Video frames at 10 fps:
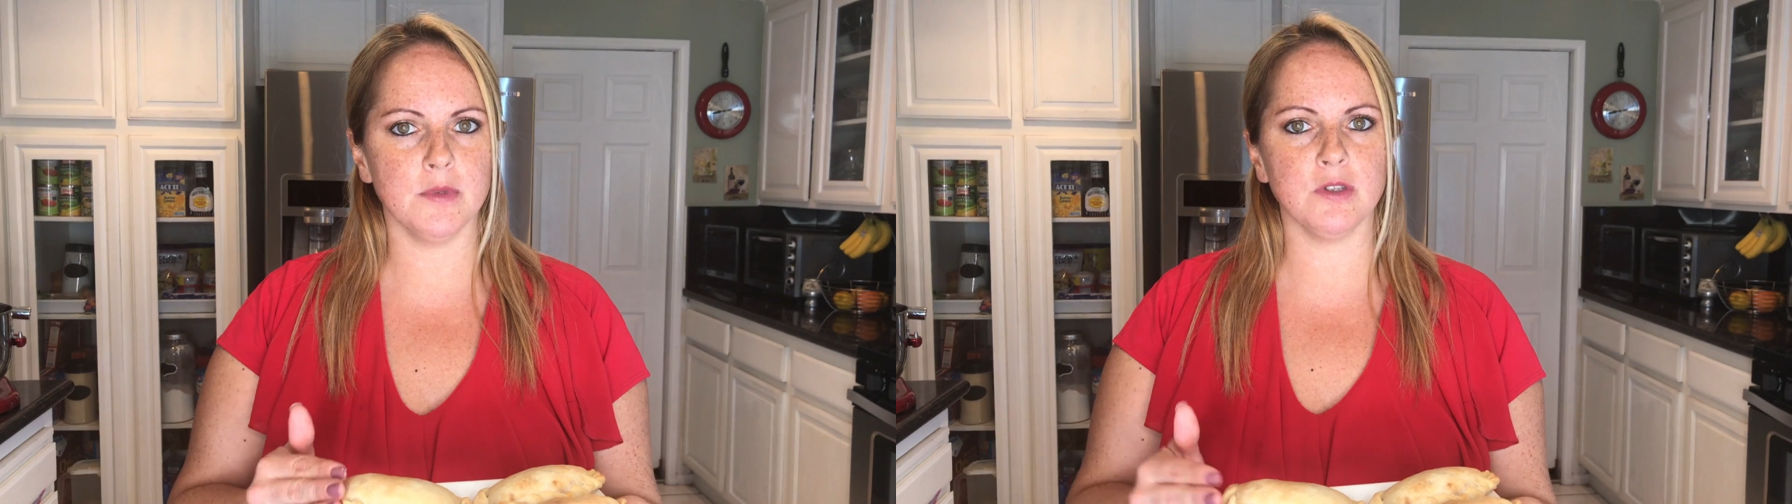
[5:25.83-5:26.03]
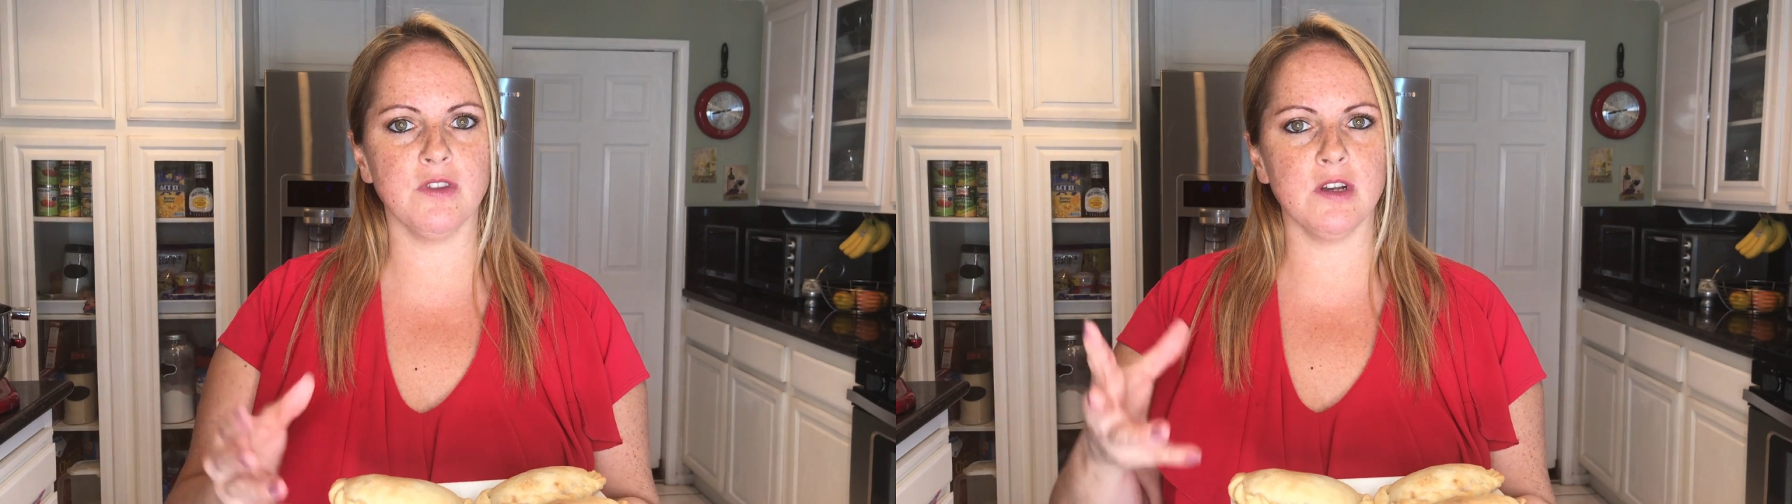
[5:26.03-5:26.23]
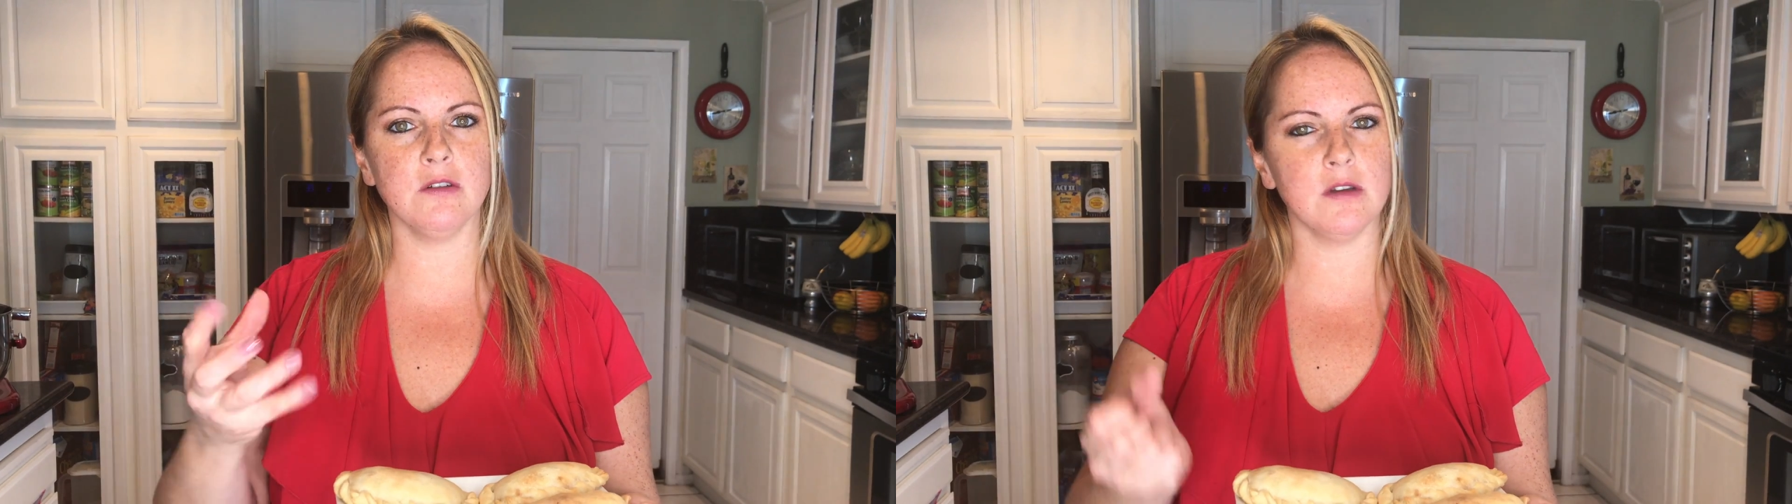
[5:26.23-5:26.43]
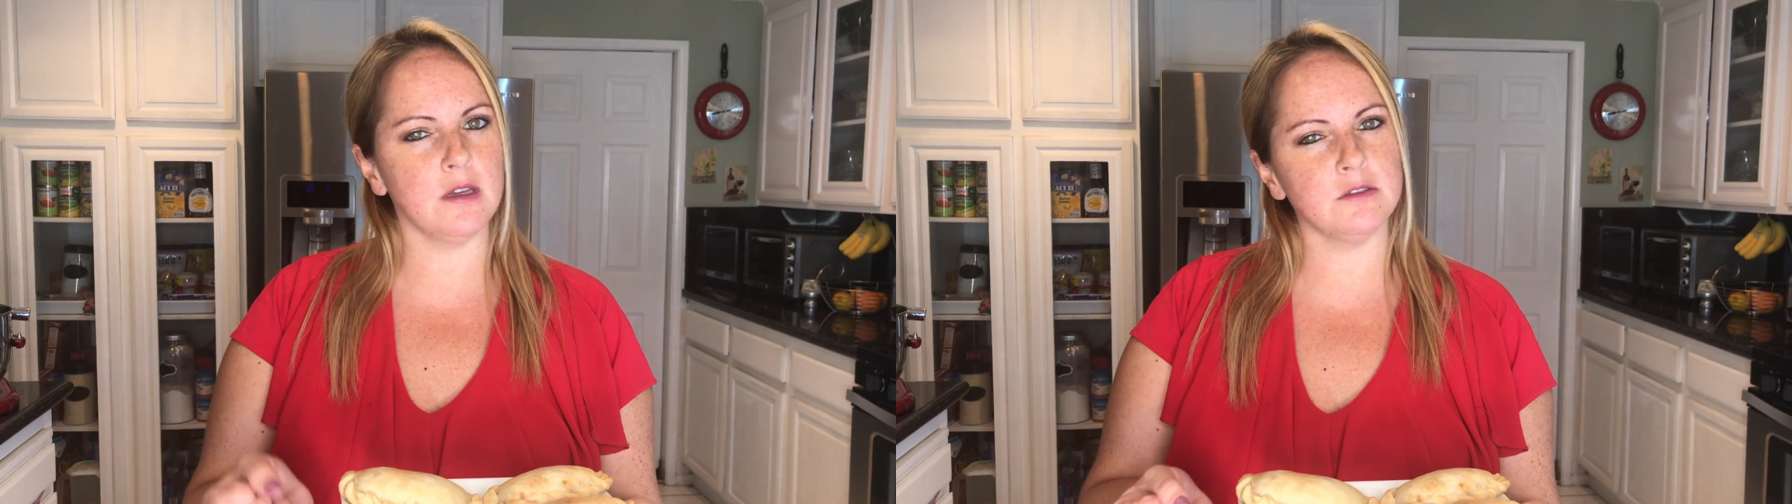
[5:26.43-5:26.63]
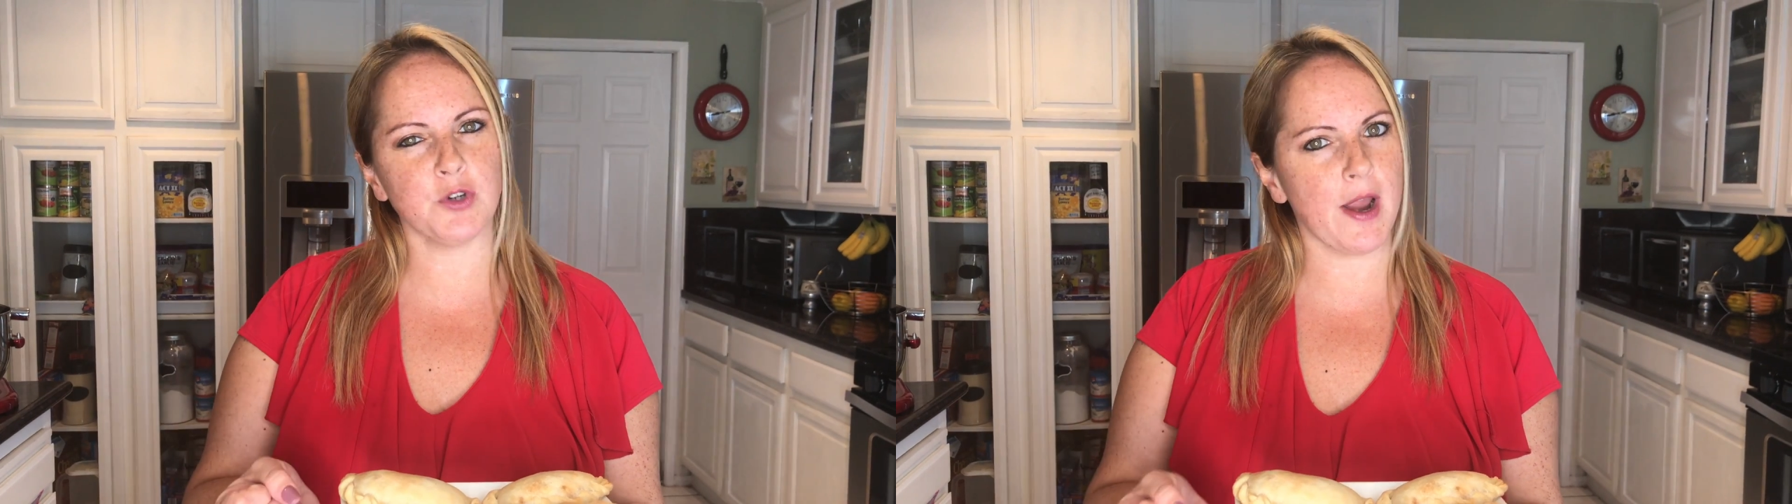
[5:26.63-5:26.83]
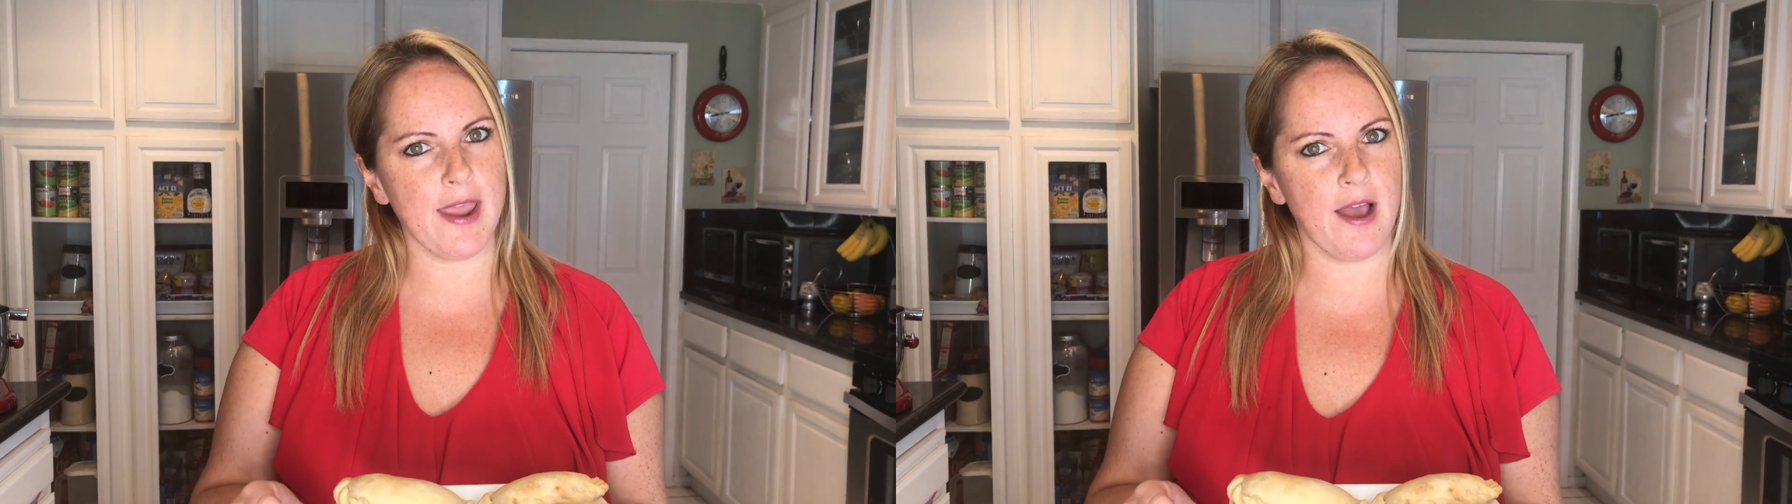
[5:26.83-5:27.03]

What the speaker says: so they don't get dry